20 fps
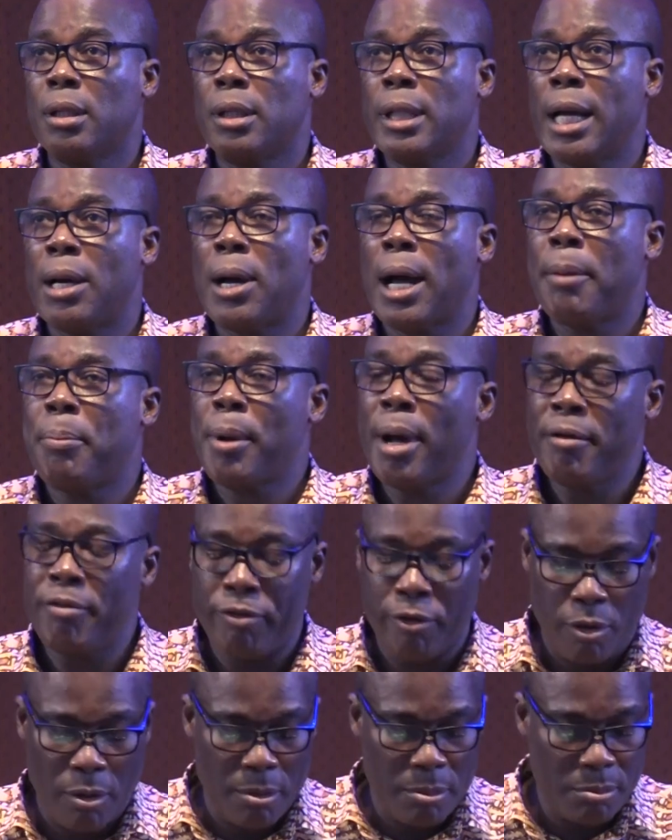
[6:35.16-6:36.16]
Now,
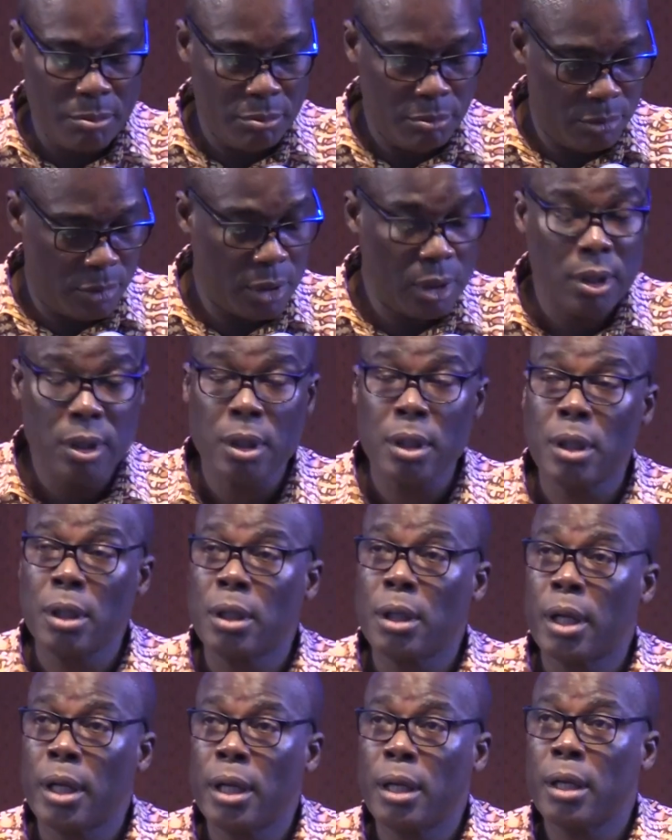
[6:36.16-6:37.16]
apart from
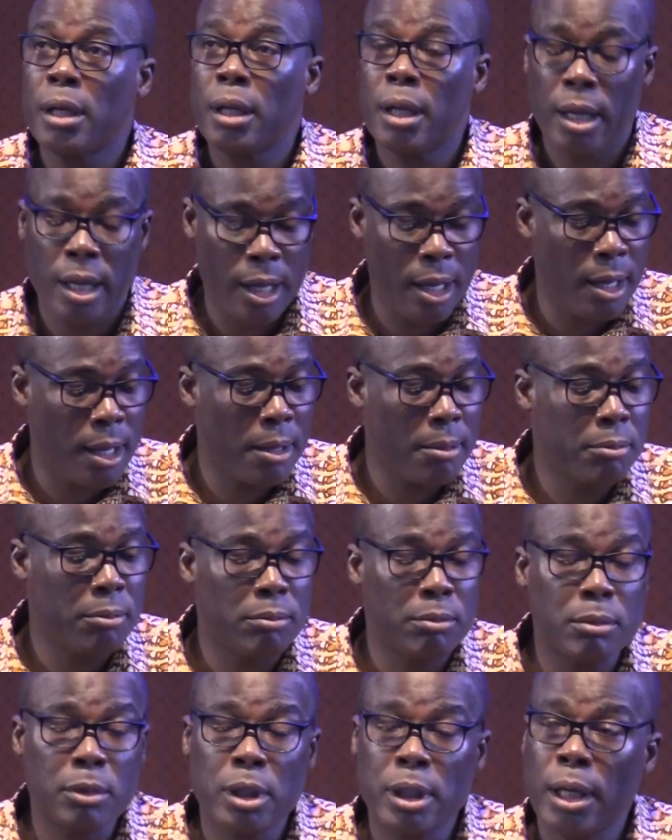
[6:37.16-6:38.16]

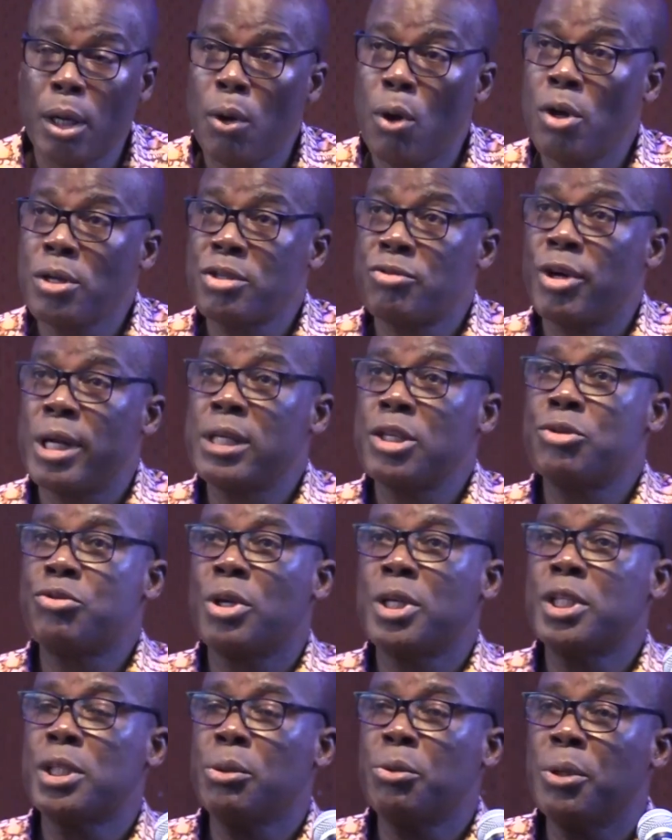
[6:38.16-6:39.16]
the course
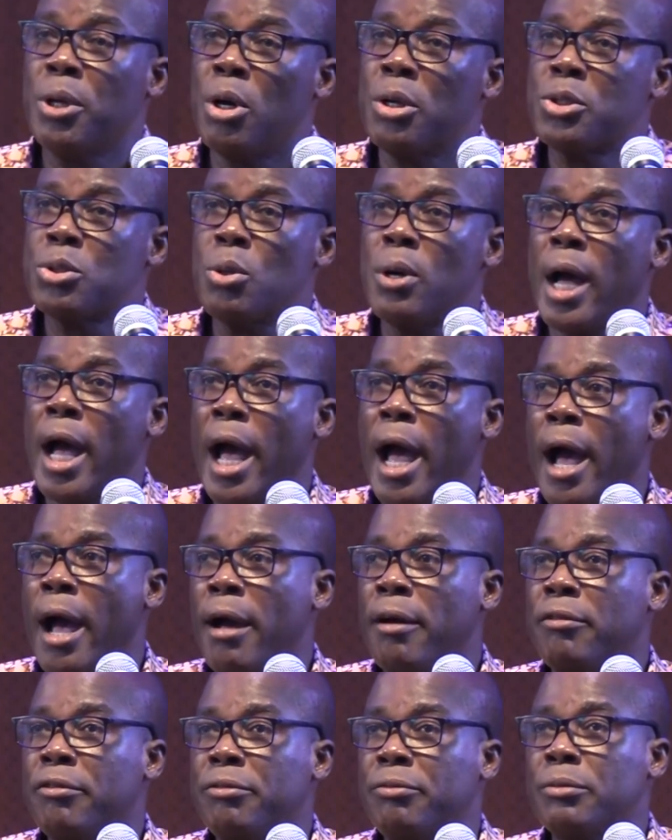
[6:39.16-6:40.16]
registration, we also
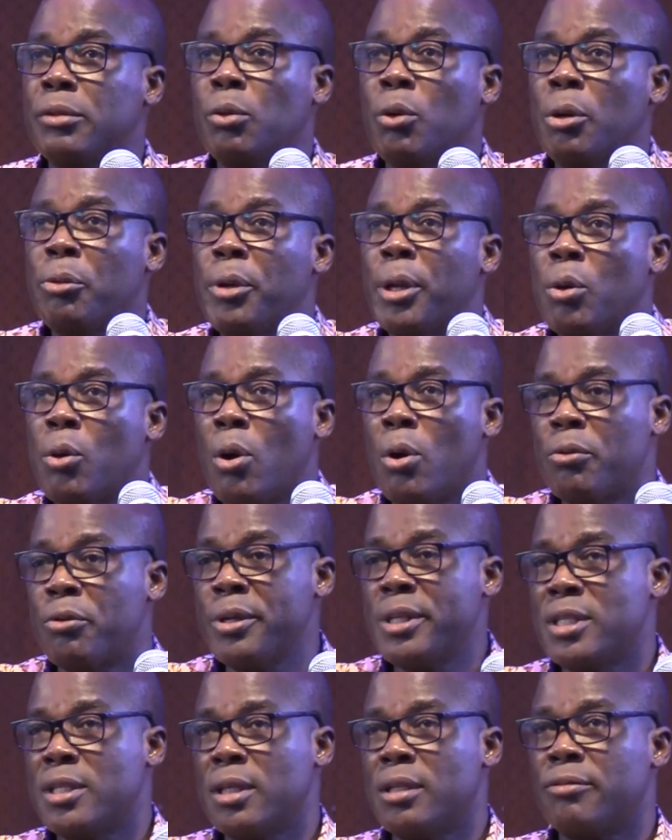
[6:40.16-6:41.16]
have what we call
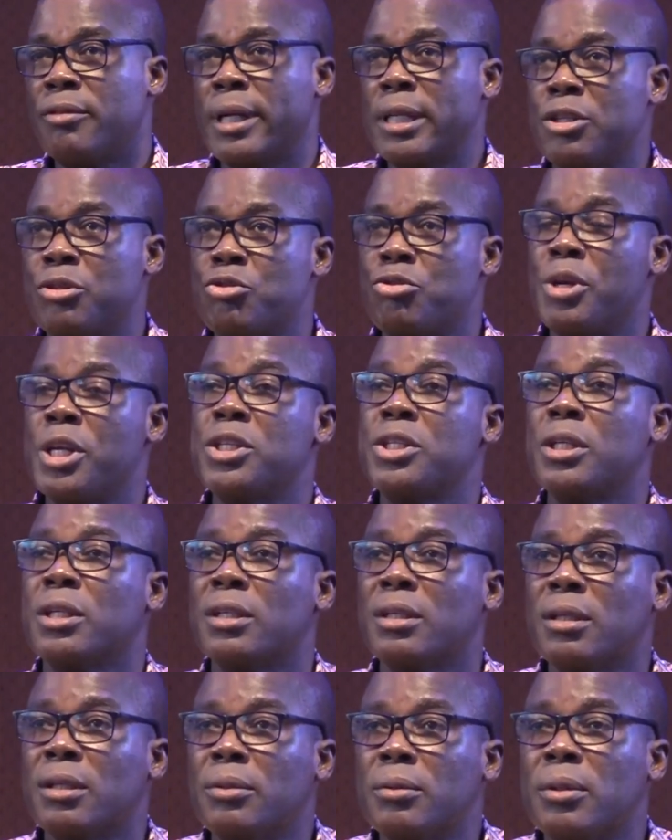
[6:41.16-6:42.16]
receipt
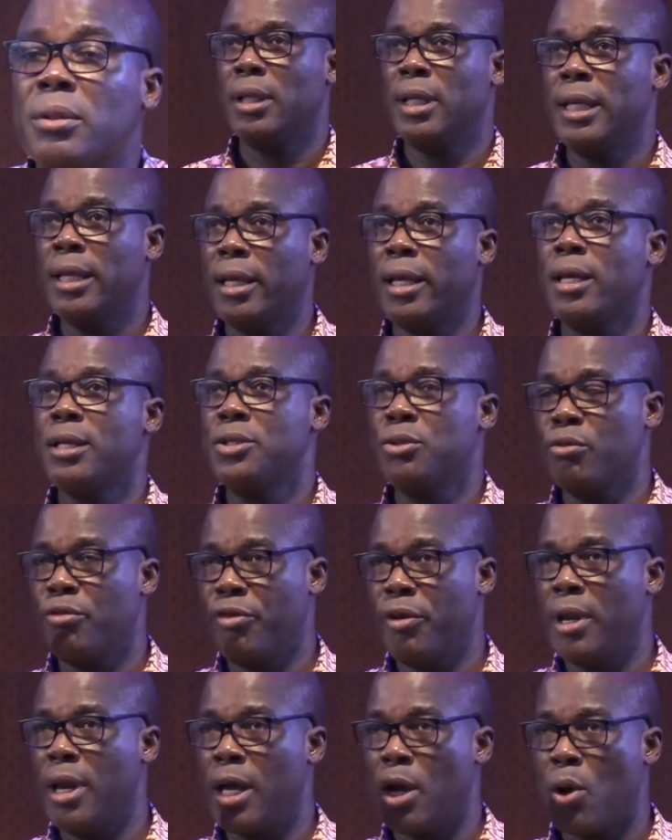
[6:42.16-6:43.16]
registration. In case you
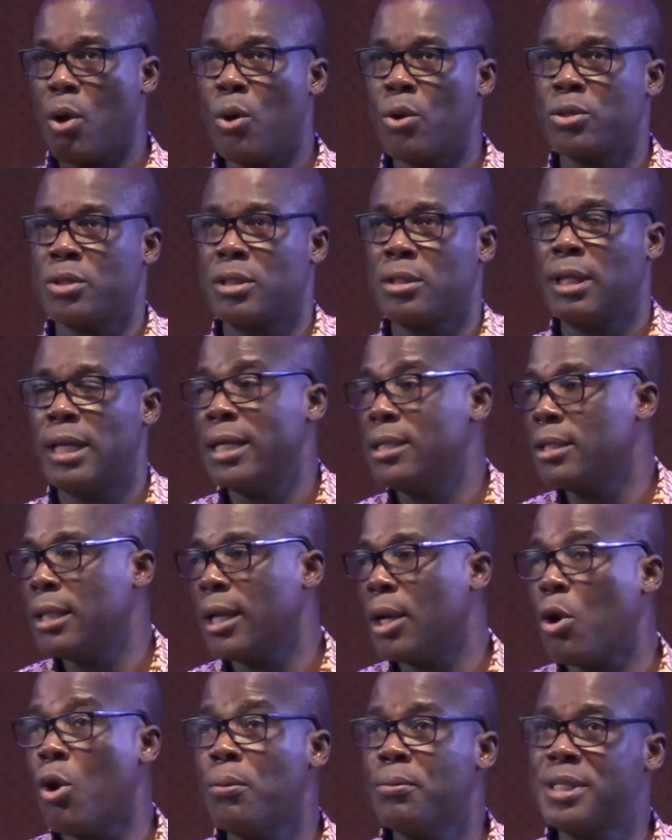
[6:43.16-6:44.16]
fail a course, let's
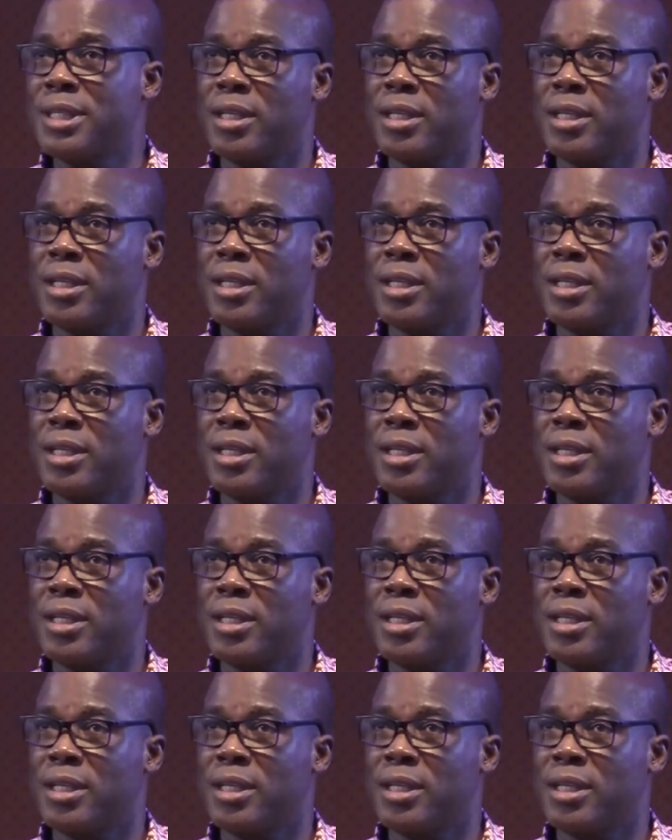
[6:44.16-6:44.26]
say Com